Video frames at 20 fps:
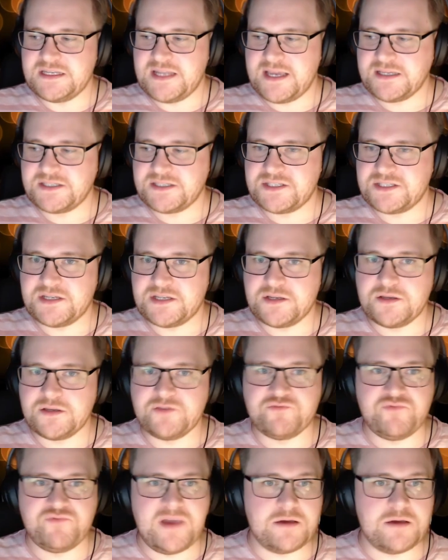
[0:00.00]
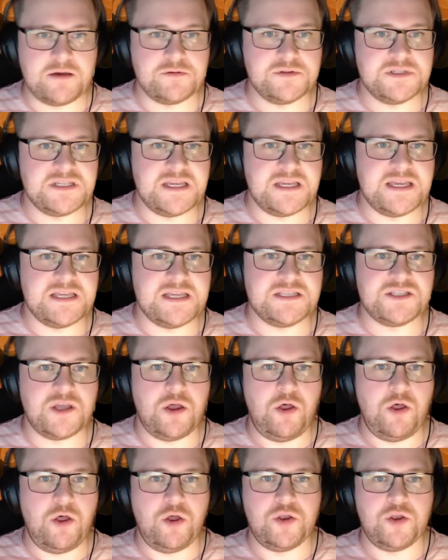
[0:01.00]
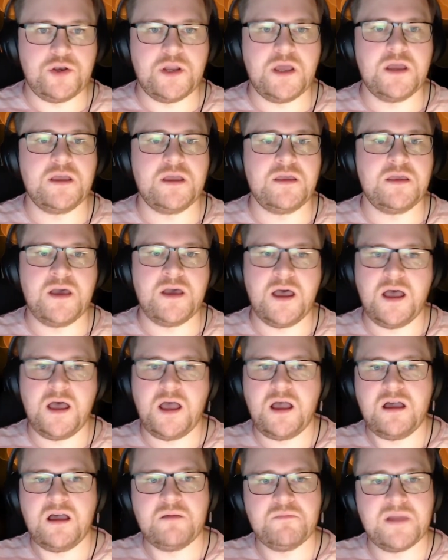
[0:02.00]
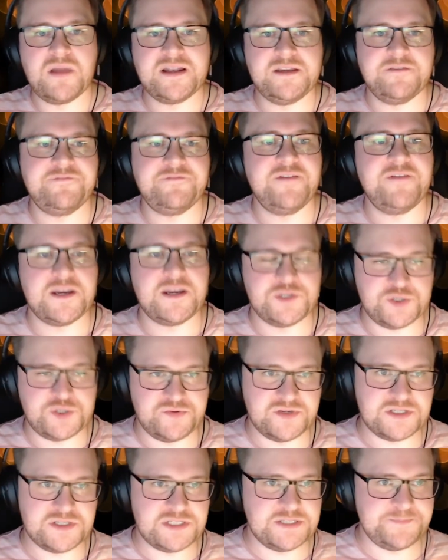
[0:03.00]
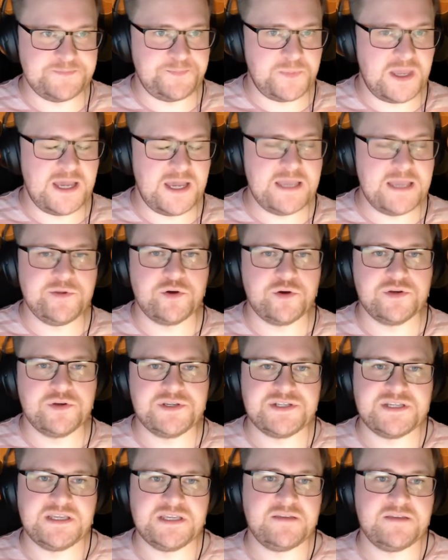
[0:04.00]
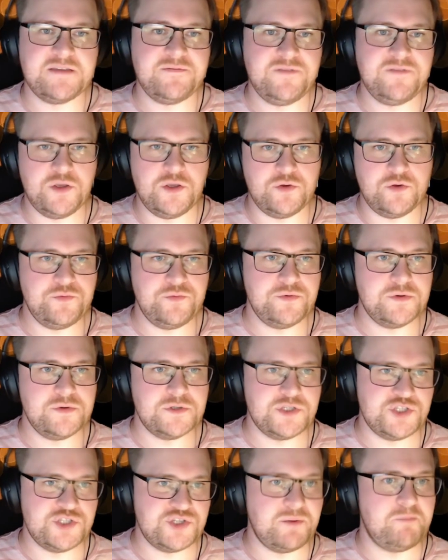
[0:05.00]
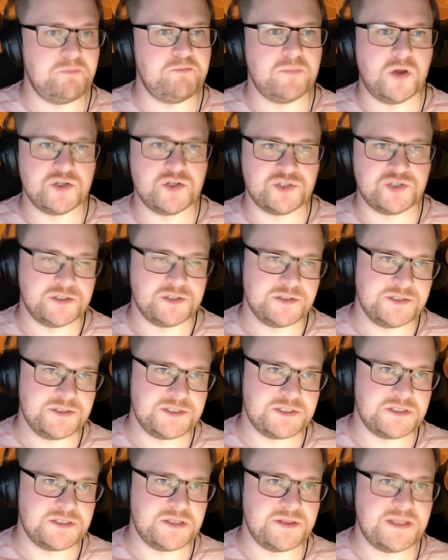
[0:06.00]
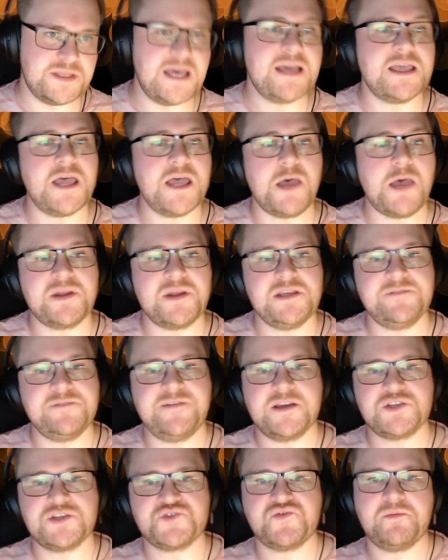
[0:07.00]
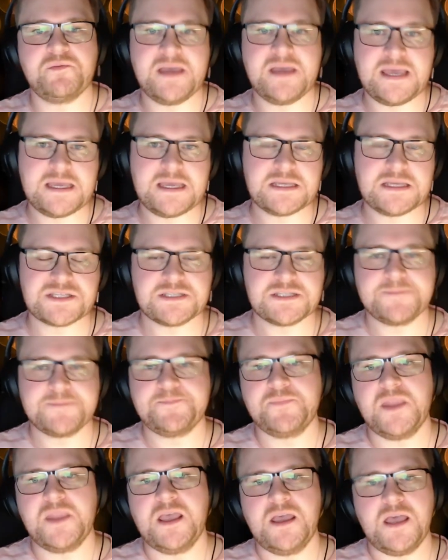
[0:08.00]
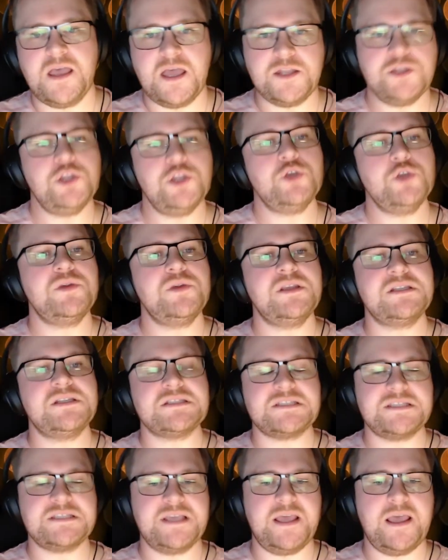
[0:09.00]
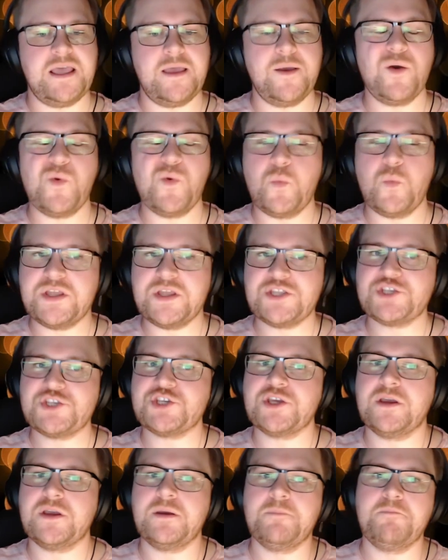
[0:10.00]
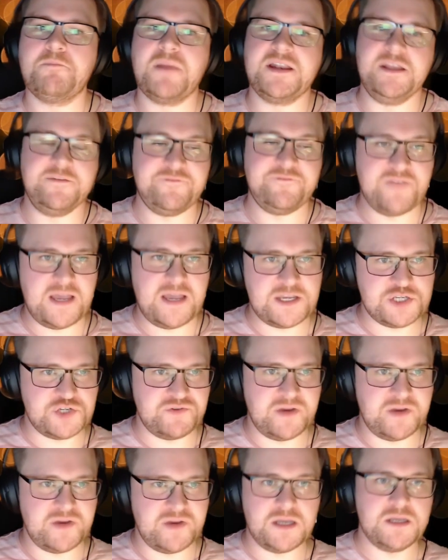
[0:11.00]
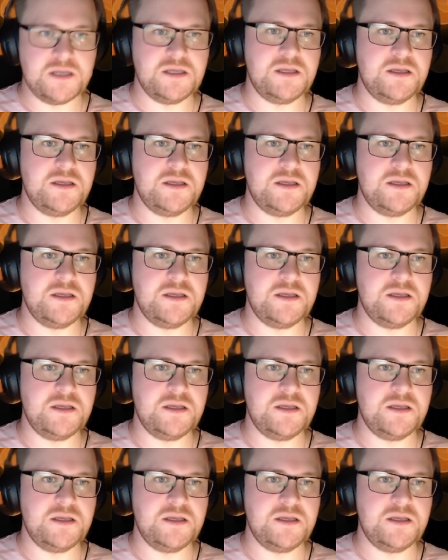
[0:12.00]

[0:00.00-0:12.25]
next round is on car manufacturers. I am going to give you some models that a car manufacturer makes, and you need to say which manufacturer